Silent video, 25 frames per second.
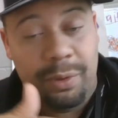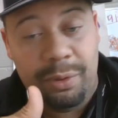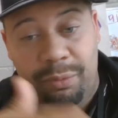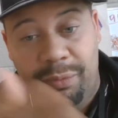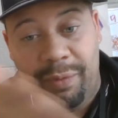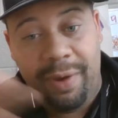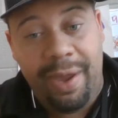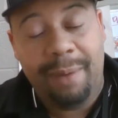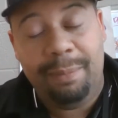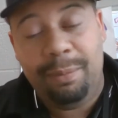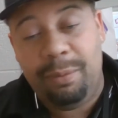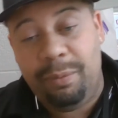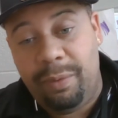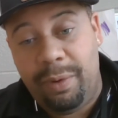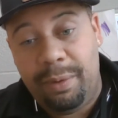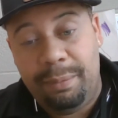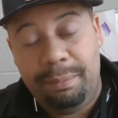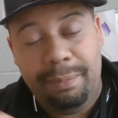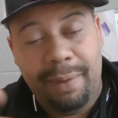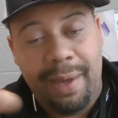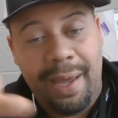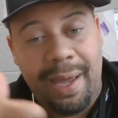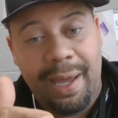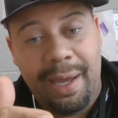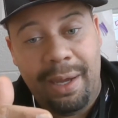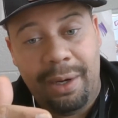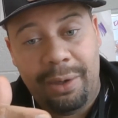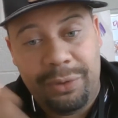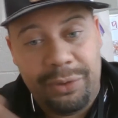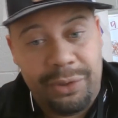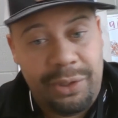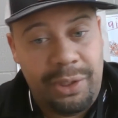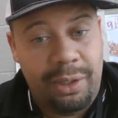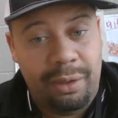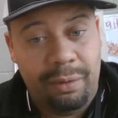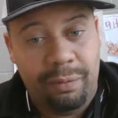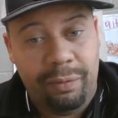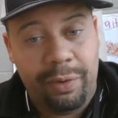a rabbit run by, a
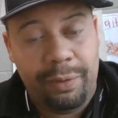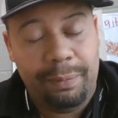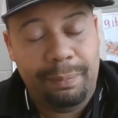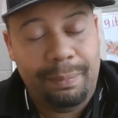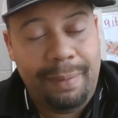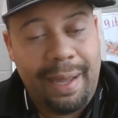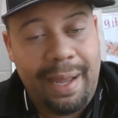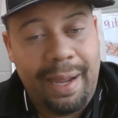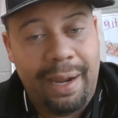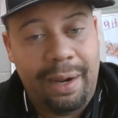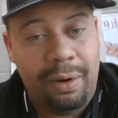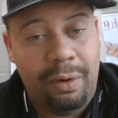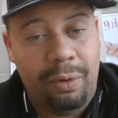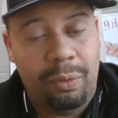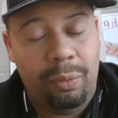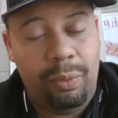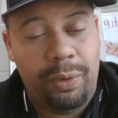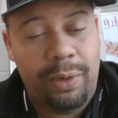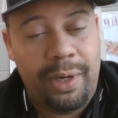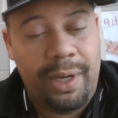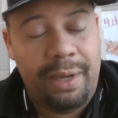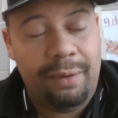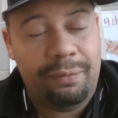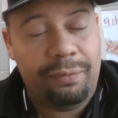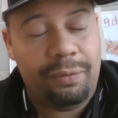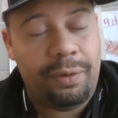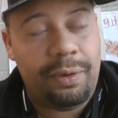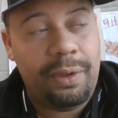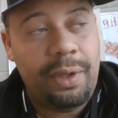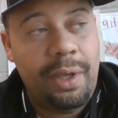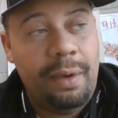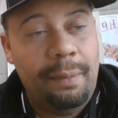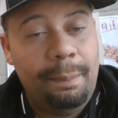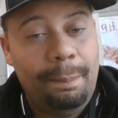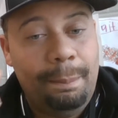deer run by, or whatever.